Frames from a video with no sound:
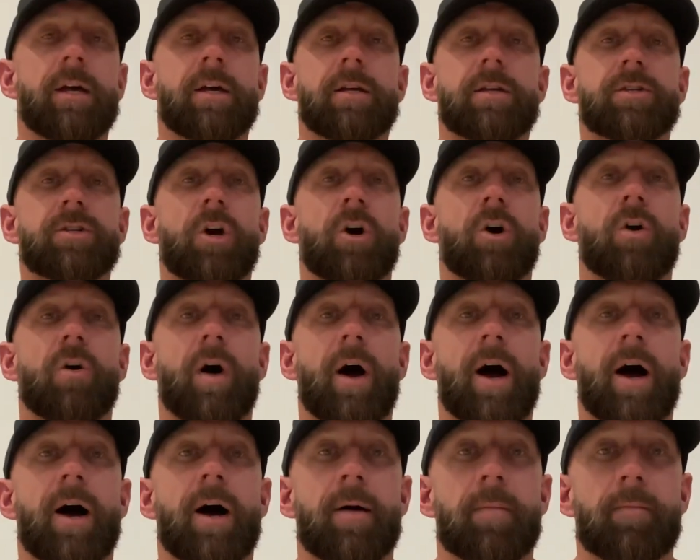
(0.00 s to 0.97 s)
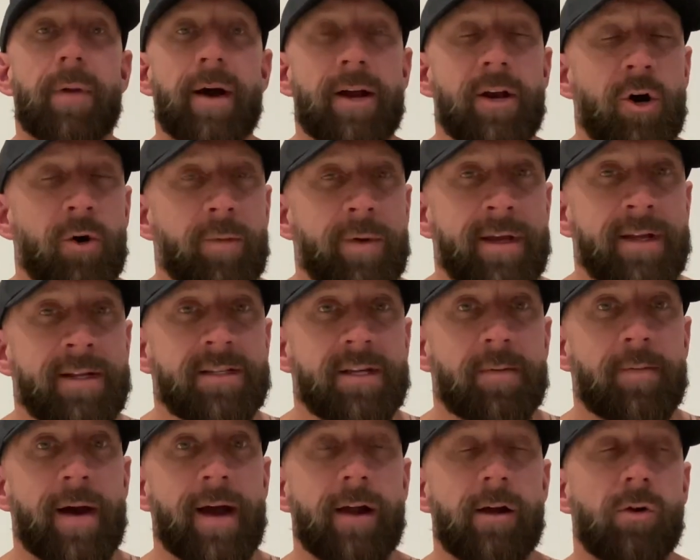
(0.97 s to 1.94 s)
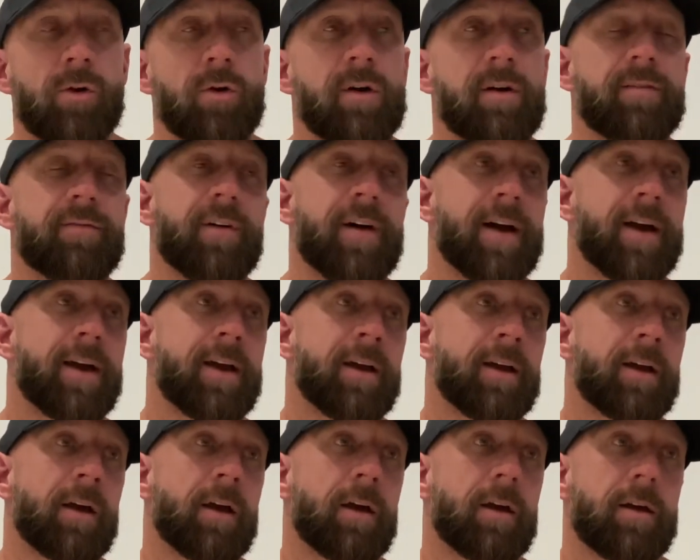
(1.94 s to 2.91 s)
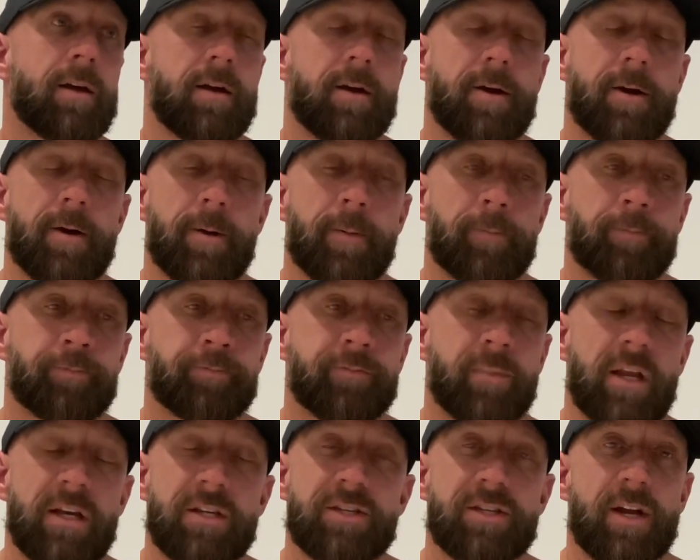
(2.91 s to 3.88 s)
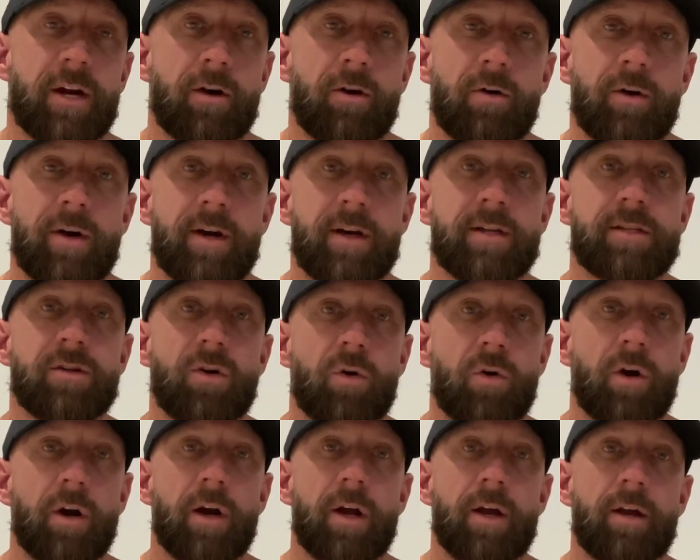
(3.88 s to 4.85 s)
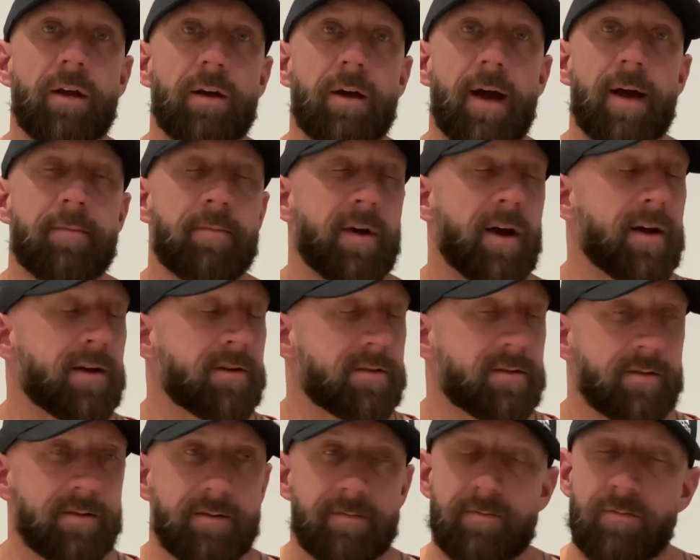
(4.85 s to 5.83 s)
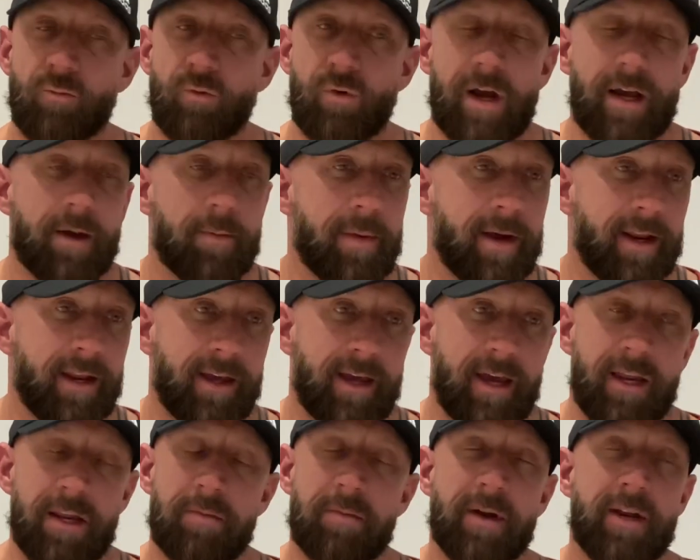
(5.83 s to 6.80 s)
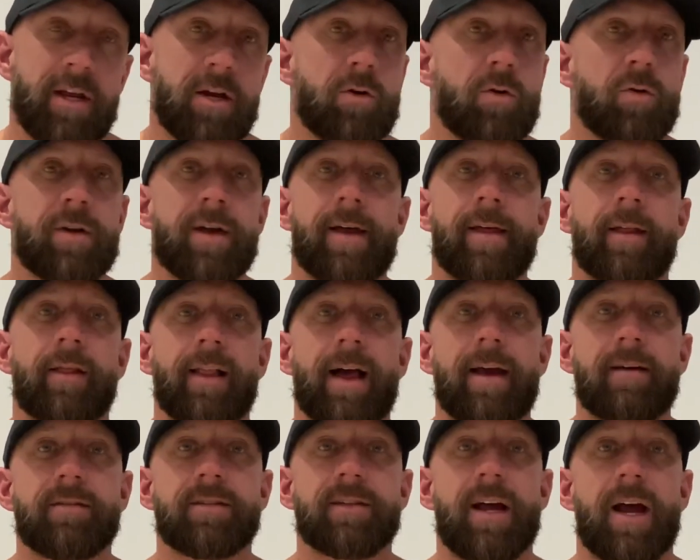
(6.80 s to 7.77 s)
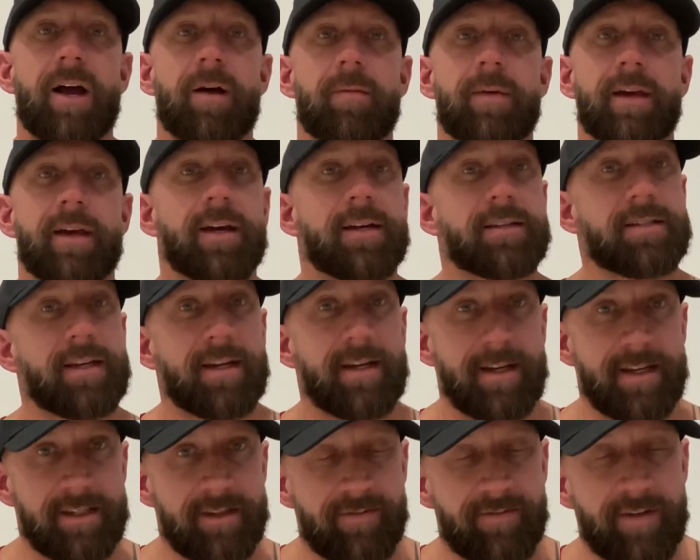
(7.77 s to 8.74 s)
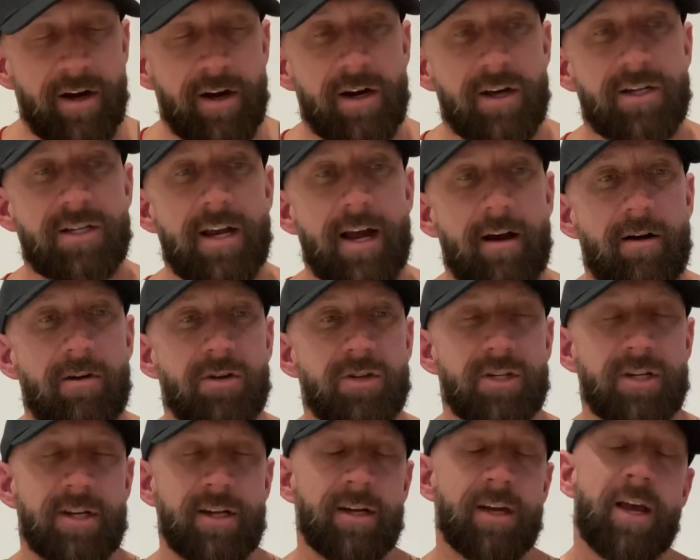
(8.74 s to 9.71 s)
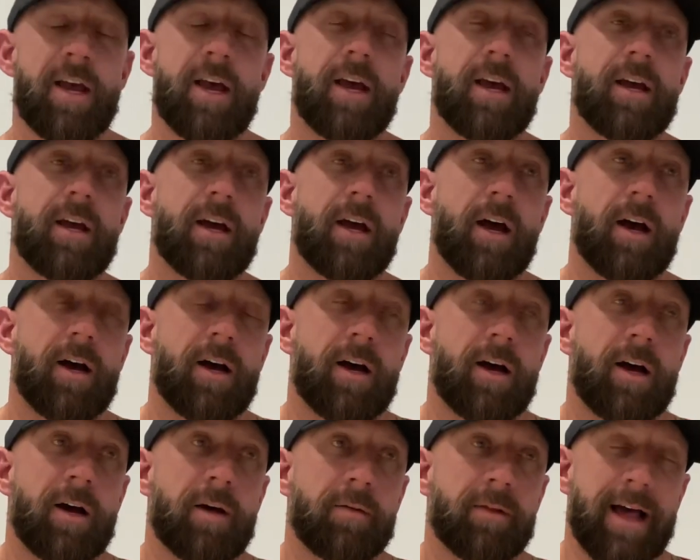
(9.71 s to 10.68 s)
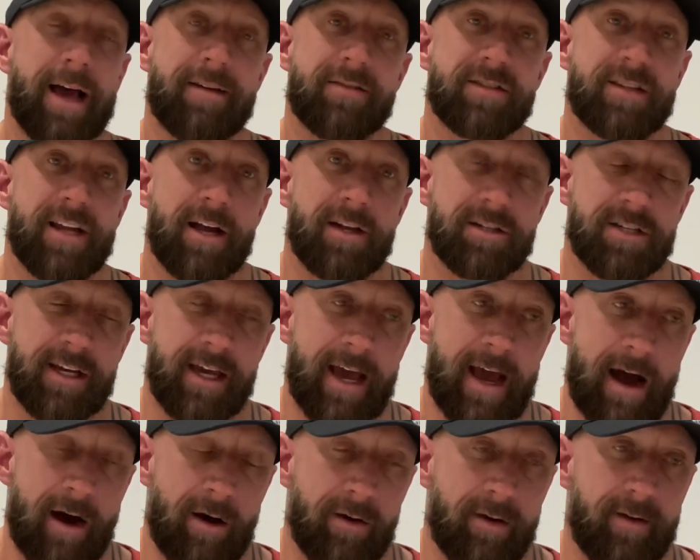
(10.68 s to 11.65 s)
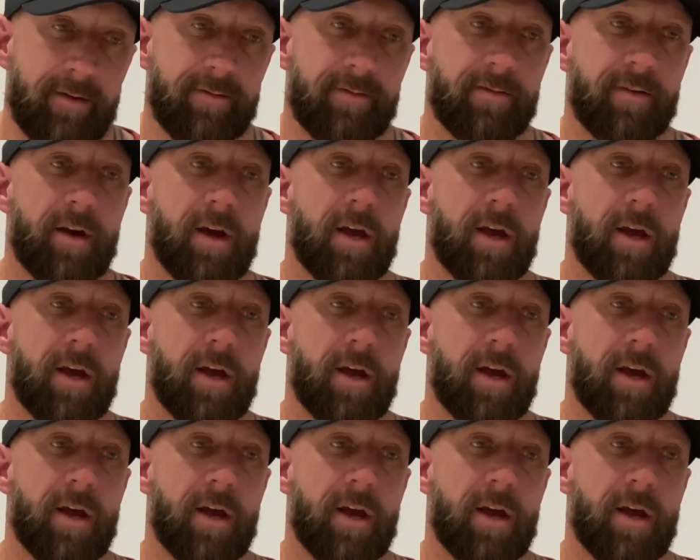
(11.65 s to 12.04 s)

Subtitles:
So, by no means am I glorifying steroids, or I'm not recommending anybody go down that lifestyle because it is a very challenging lifestyle to get out of,